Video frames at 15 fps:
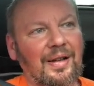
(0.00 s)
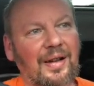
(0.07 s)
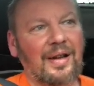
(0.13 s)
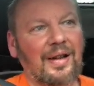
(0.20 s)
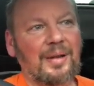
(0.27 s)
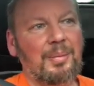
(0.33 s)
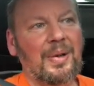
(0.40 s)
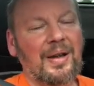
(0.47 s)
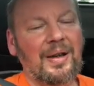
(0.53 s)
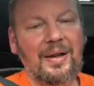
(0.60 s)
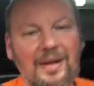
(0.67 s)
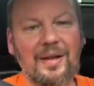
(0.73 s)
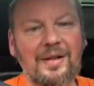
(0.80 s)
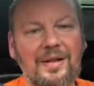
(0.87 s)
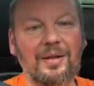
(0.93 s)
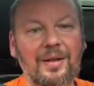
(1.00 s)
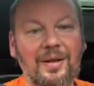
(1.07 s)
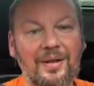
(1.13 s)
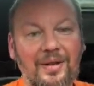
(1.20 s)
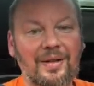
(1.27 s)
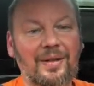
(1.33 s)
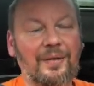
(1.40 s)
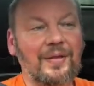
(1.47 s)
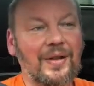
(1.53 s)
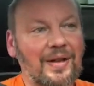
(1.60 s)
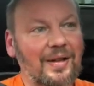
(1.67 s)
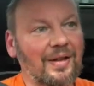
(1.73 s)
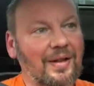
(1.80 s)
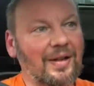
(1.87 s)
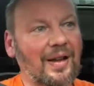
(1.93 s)
I'd had my hair done, if you
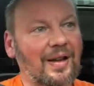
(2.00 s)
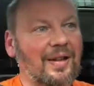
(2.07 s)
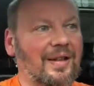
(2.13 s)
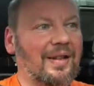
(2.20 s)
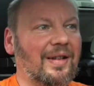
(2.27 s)
can tell,